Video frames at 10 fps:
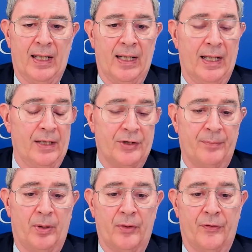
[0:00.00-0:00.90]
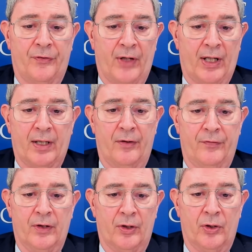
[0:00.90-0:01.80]
In John Paul II's
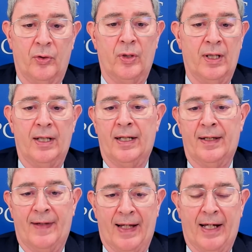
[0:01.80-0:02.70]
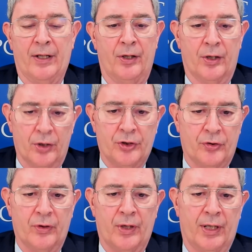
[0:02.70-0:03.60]
view, that
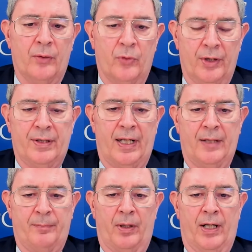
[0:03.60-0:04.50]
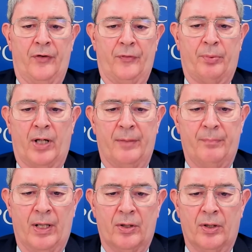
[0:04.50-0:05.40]
nurturing would take place
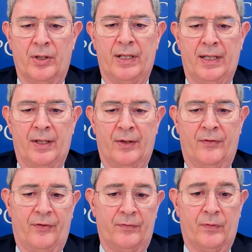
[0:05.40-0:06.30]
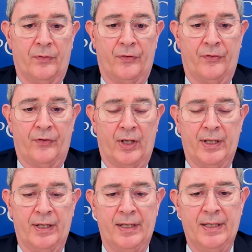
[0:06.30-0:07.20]
primarily in civil
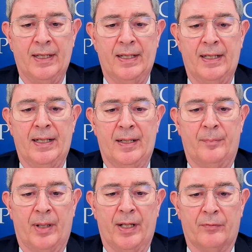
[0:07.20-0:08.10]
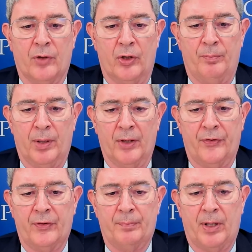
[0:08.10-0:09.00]
society by a
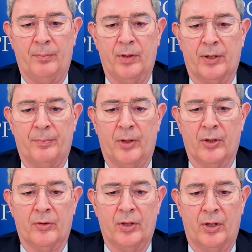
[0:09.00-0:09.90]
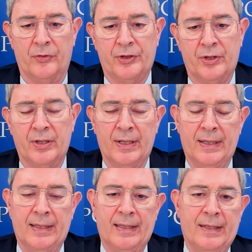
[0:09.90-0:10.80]
robust public moral culture
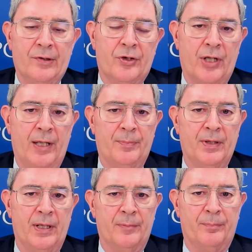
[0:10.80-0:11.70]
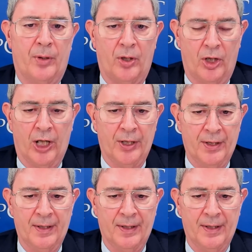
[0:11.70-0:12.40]
shaped in part